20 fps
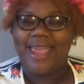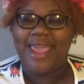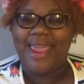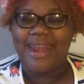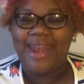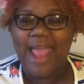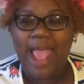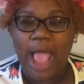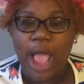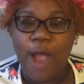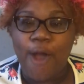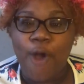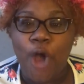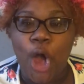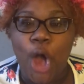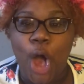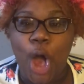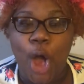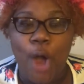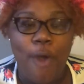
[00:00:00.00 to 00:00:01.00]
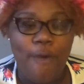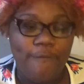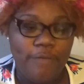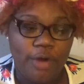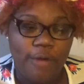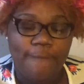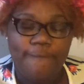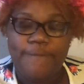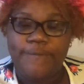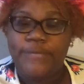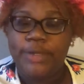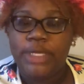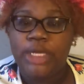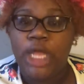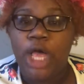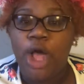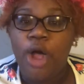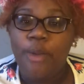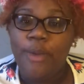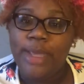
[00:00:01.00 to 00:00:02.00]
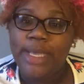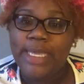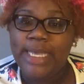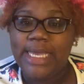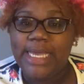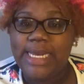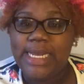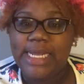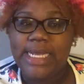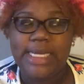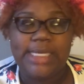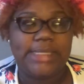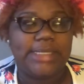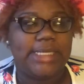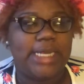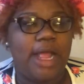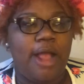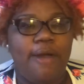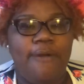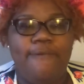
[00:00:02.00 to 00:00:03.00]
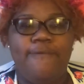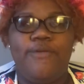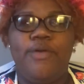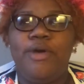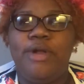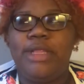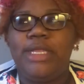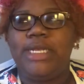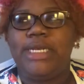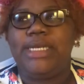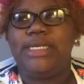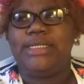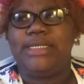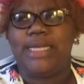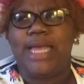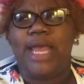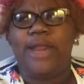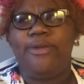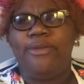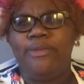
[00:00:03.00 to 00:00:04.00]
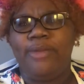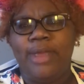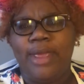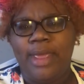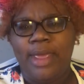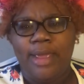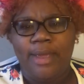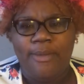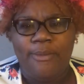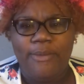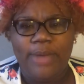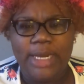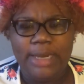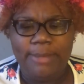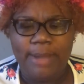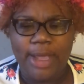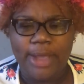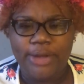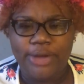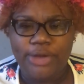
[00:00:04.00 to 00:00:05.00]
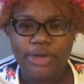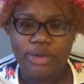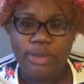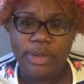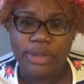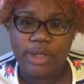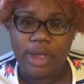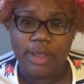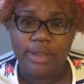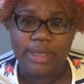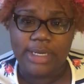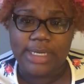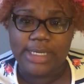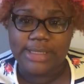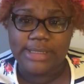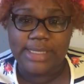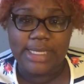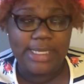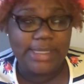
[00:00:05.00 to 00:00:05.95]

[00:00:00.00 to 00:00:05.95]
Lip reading: and how overflowing it is and how full it is. And what am I going to do with all of this?